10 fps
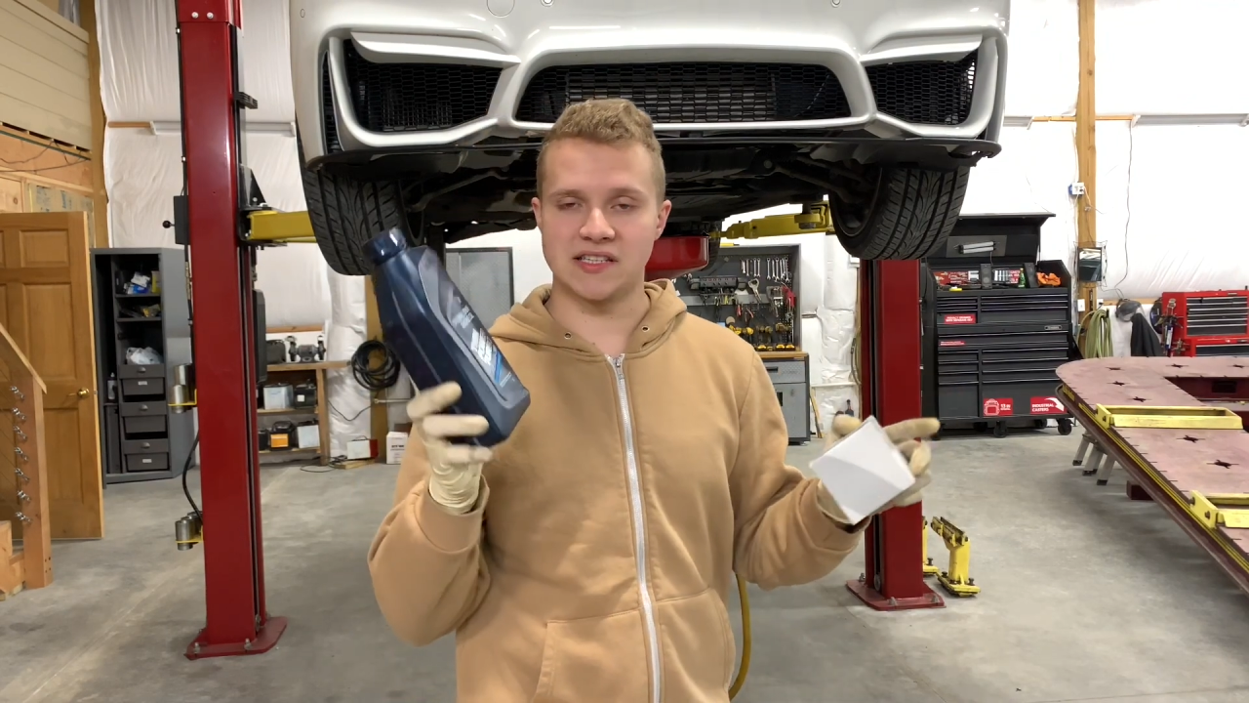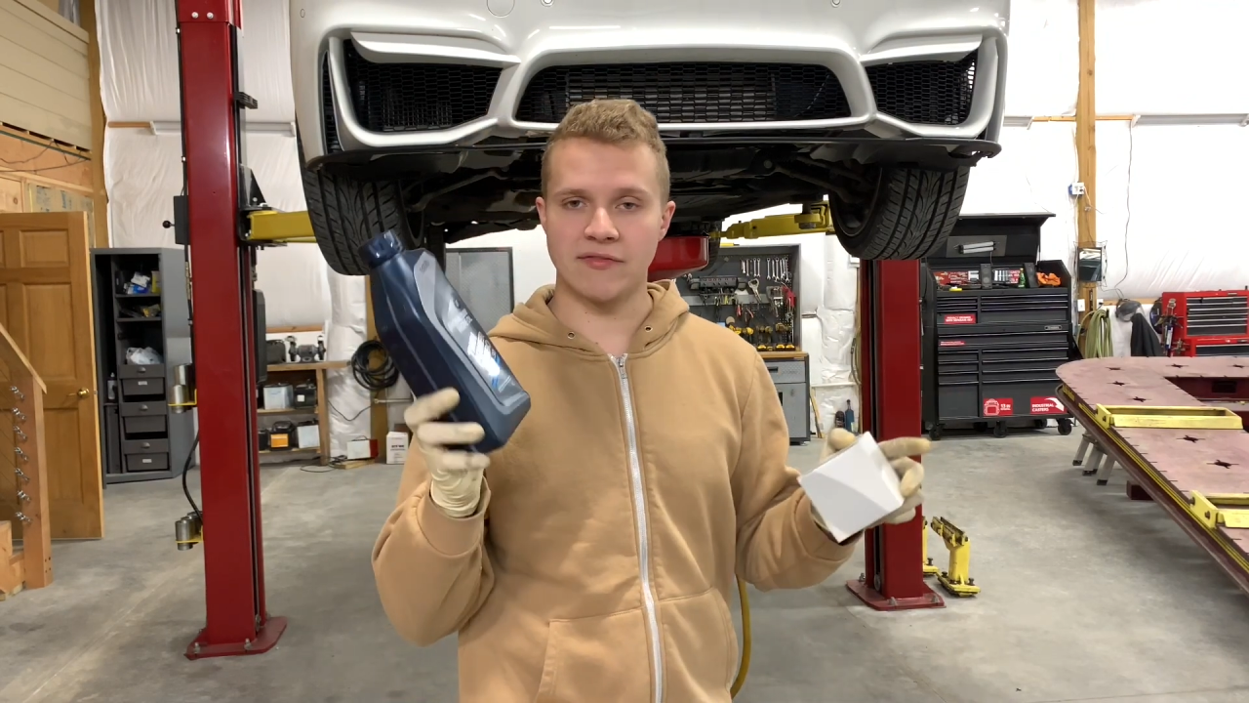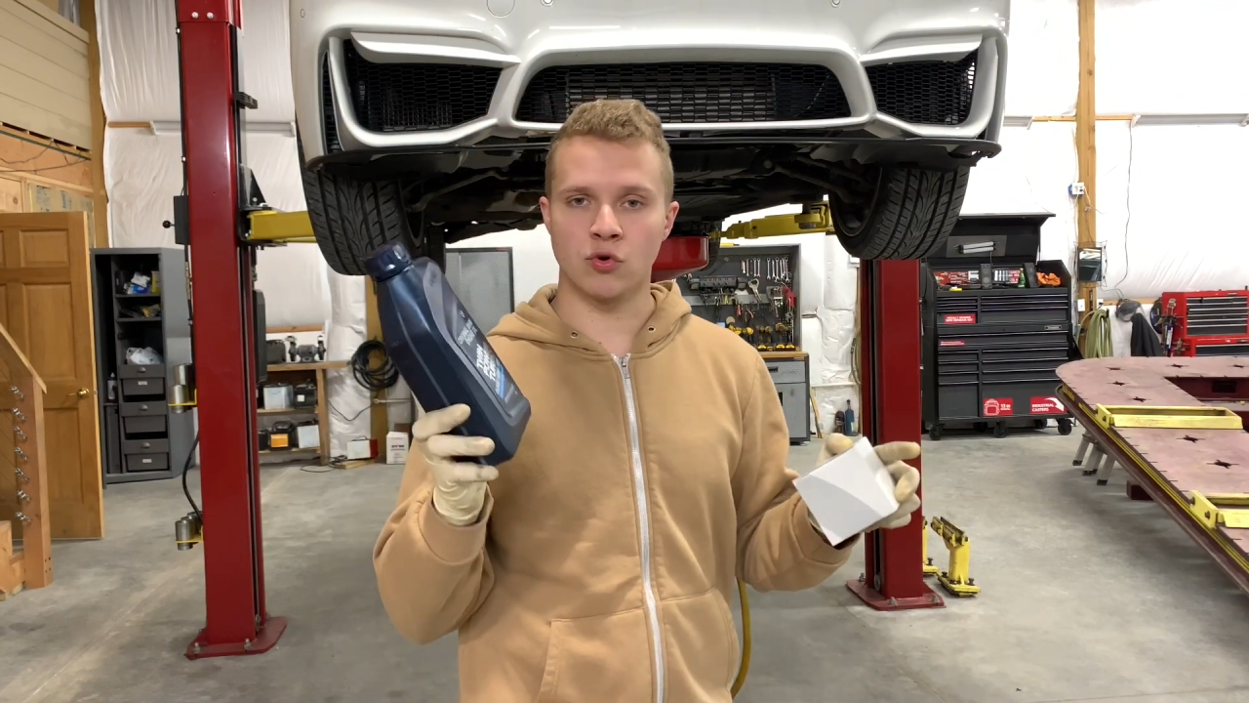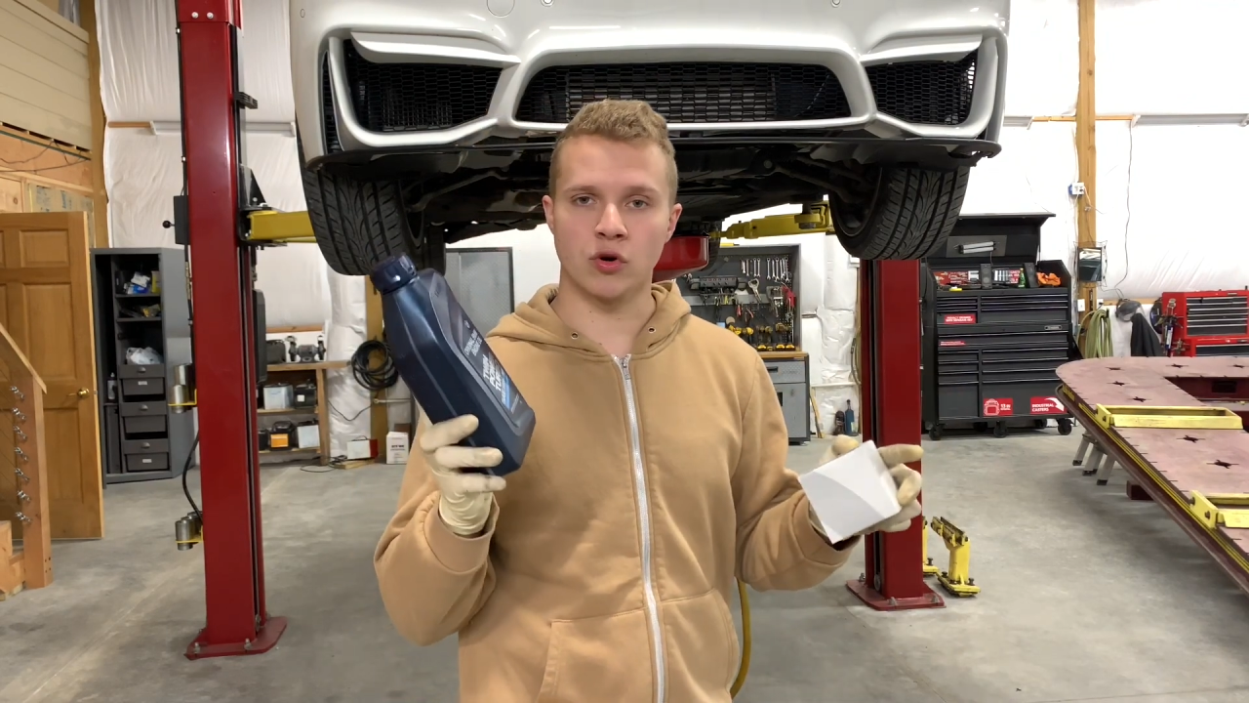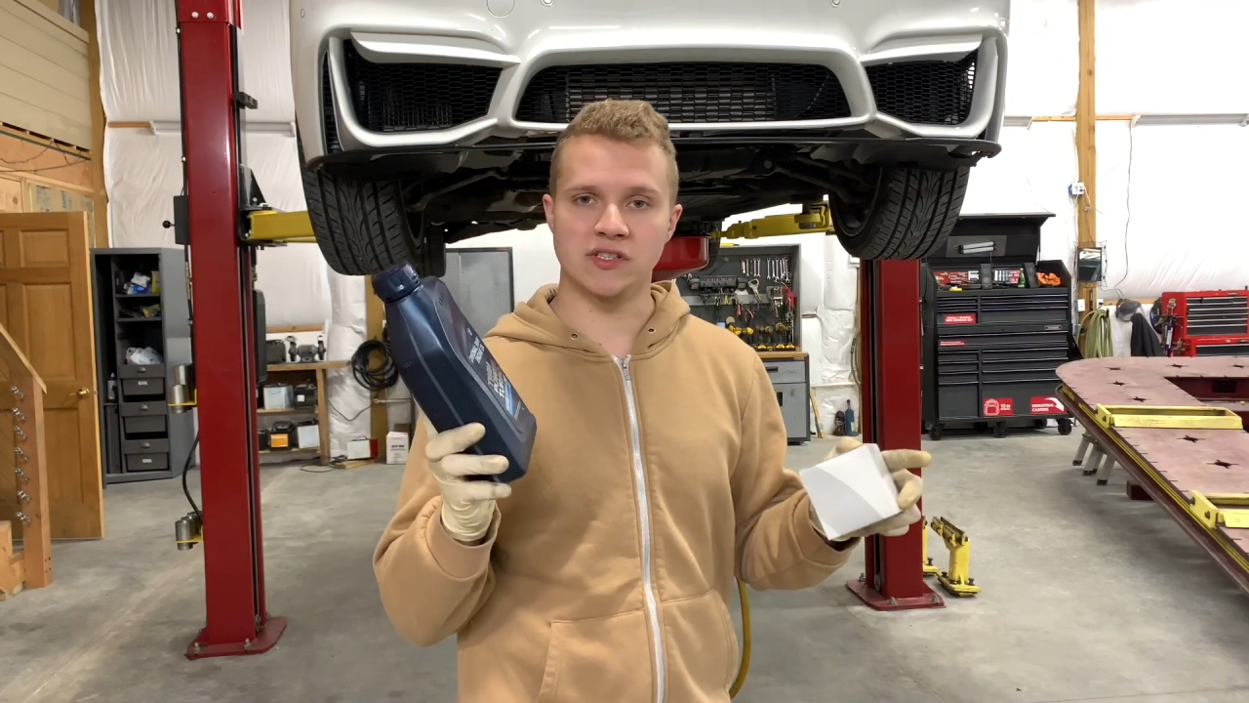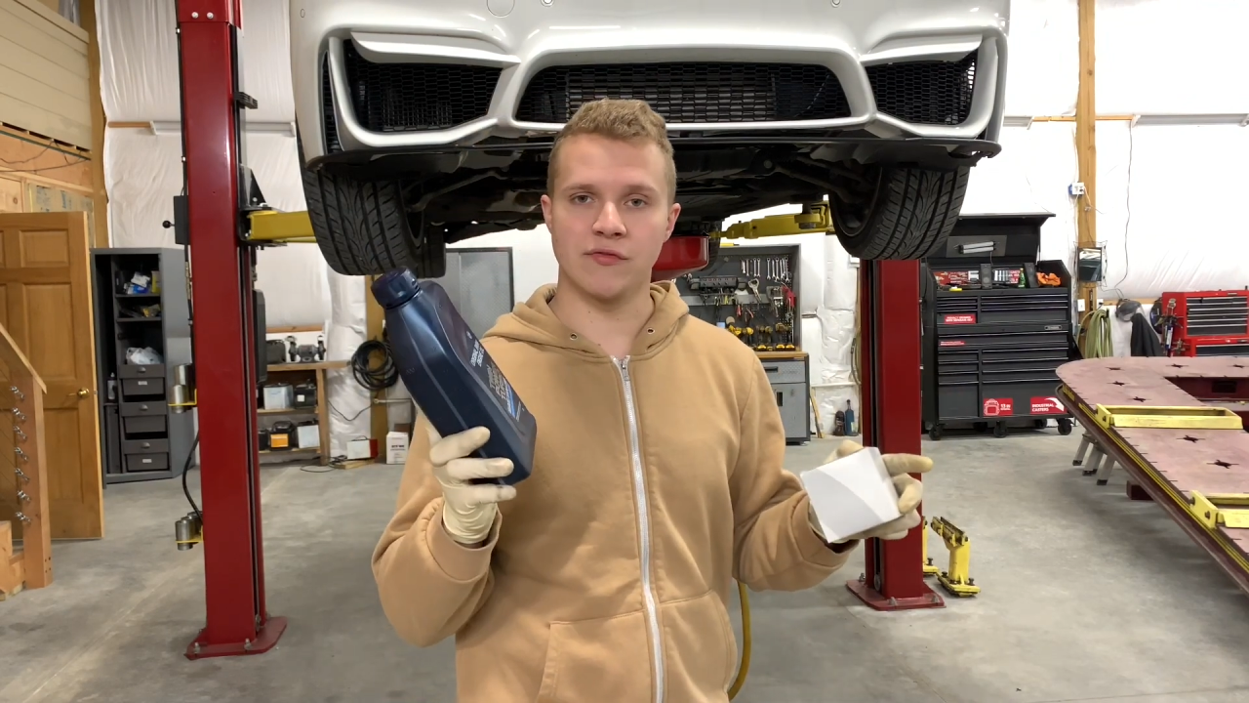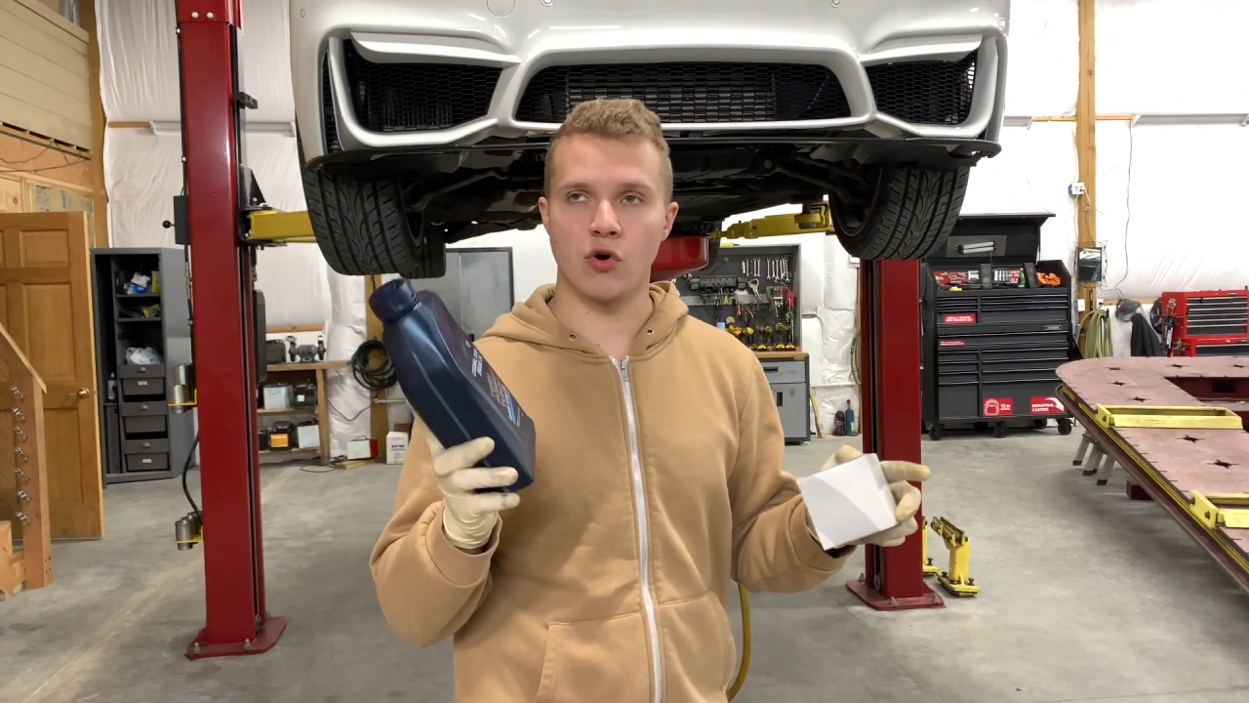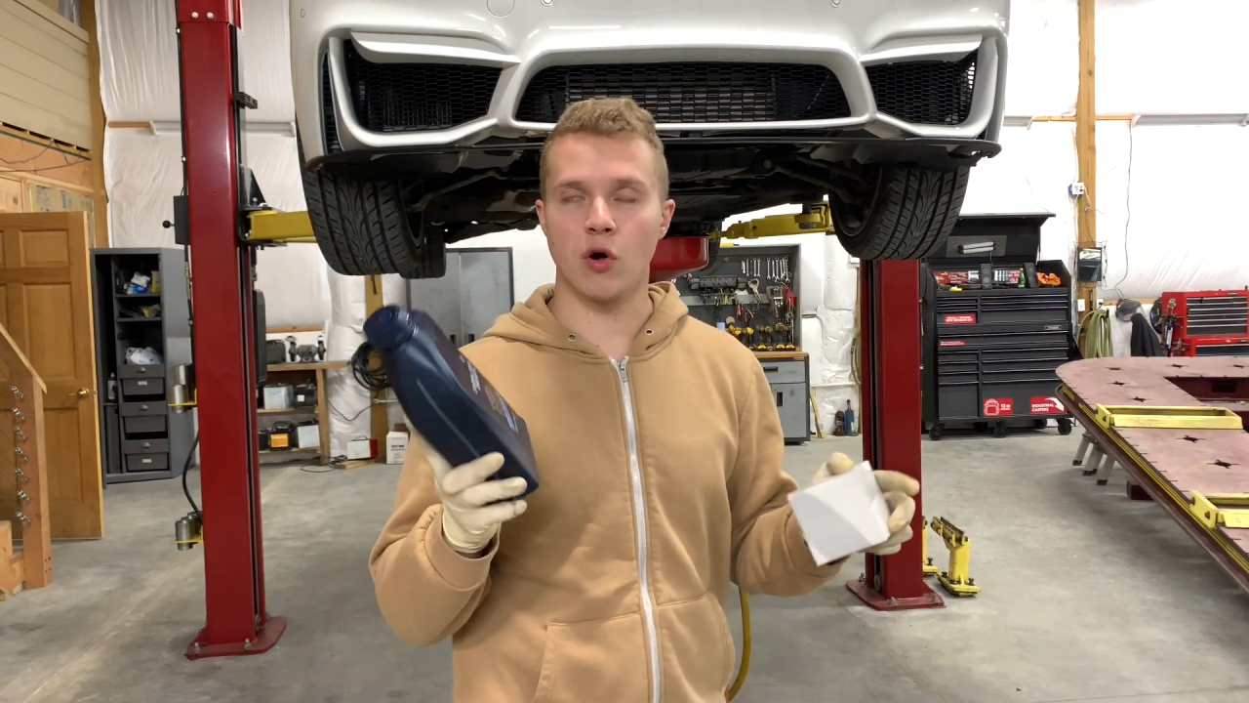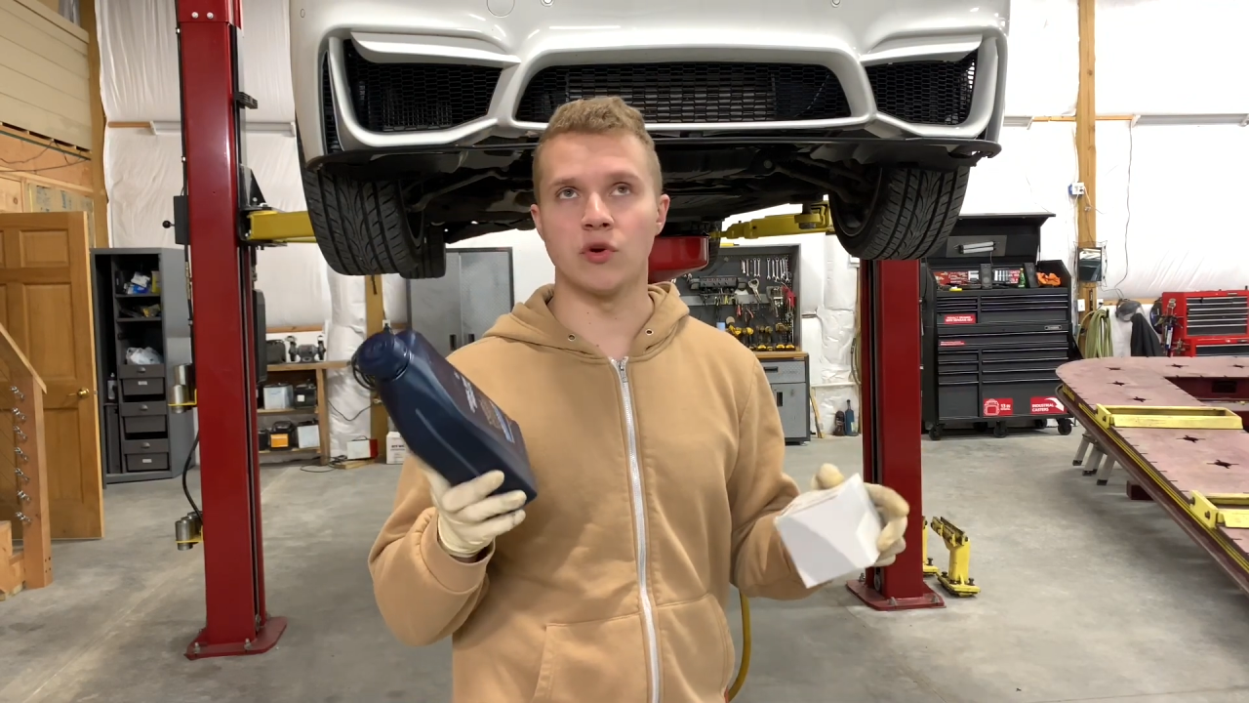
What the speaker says: 7 quarts of oil,